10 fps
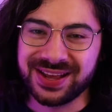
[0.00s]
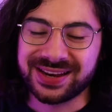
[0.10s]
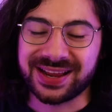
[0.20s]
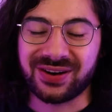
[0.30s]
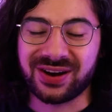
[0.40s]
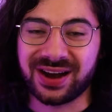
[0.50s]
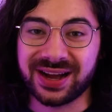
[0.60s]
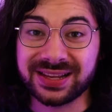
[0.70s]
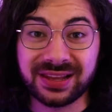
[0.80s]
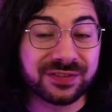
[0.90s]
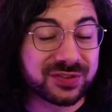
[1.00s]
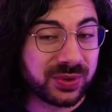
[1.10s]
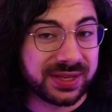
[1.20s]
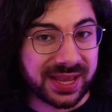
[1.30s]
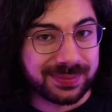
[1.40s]
Now, I love
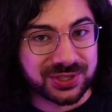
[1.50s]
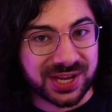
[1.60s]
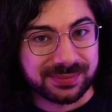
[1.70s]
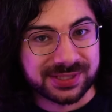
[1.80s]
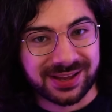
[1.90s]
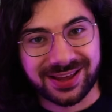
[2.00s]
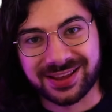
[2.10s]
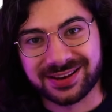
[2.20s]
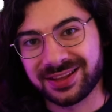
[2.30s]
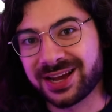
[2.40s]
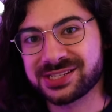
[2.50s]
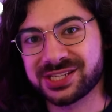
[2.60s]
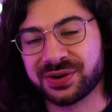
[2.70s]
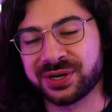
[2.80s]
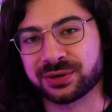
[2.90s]
doing game jams, and last
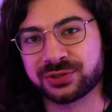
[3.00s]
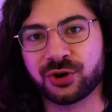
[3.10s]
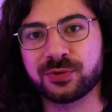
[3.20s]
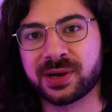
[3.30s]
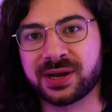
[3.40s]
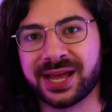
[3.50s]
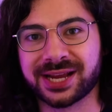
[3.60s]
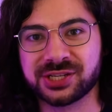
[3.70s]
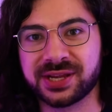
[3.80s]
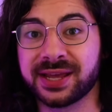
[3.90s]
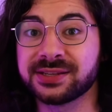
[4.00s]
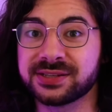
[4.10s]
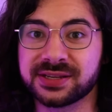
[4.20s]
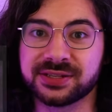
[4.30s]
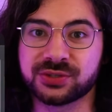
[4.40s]
year in October, I actually
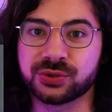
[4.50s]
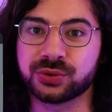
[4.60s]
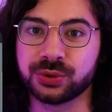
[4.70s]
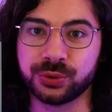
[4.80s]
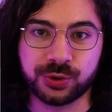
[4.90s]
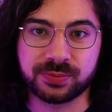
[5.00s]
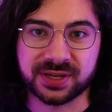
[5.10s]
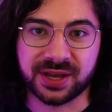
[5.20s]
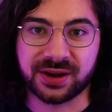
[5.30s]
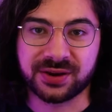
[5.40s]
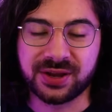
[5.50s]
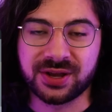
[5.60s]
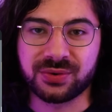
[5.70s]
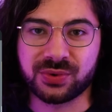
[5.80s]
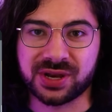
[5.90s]
entered into Ludum Dare
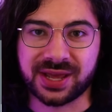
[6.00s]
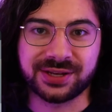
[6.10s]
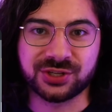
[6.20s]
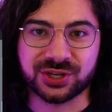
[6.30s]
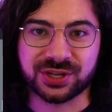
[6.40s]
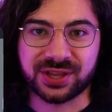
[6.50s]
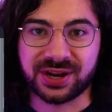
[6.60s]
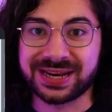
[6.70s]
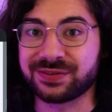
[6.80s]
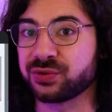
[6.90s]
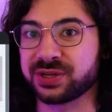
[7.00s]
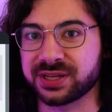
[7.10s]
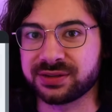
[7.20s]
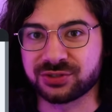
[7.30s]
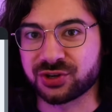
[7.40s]
with an engine that I'd never
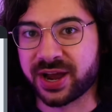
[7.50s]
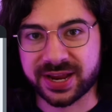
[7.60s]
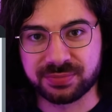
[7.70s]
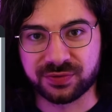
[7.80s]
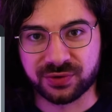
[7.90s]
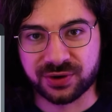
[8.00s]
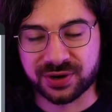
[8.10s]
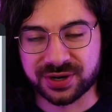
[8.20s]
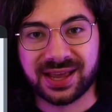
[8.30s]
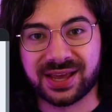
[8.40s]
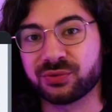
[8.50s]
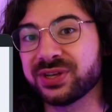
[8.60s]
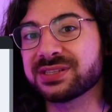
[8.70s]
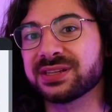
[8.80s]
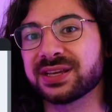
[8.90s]
really tried before. And
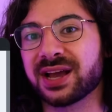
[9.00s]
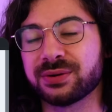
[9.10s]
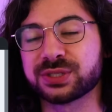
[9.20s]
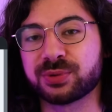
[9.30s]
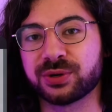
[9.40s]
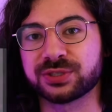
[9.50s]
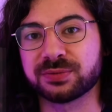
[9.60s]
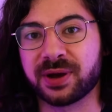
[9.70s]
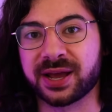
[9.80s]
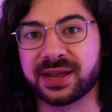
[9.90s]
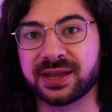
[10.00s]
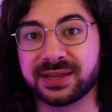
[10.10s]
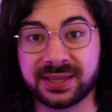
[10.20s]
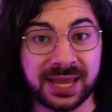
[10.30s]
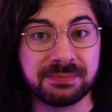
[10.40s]
recently, I was approached by
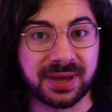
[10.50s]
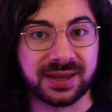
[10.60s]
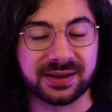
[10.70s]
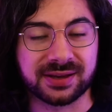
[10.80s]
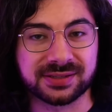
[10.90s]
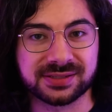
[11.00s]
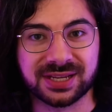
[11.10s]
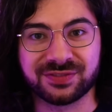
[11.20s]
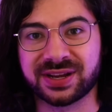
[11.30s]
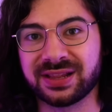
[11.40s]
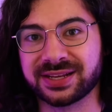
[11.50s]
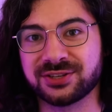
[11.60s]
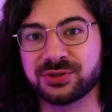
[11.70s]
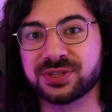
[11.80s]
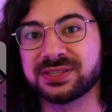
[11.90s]
GameMaker to see if I'd like to
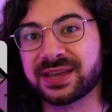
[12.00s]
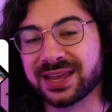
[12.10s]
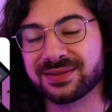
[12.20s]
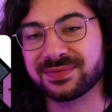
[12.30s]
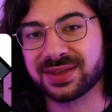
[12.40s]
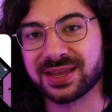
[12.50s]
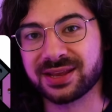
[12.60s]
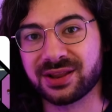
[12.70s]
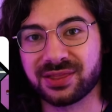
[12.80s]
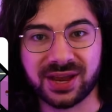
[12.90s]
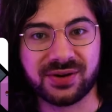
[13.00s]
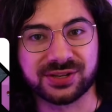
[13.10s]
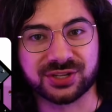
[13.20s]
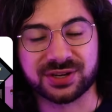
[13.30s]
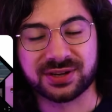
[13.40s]
do the same in their
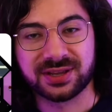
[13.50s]
engine.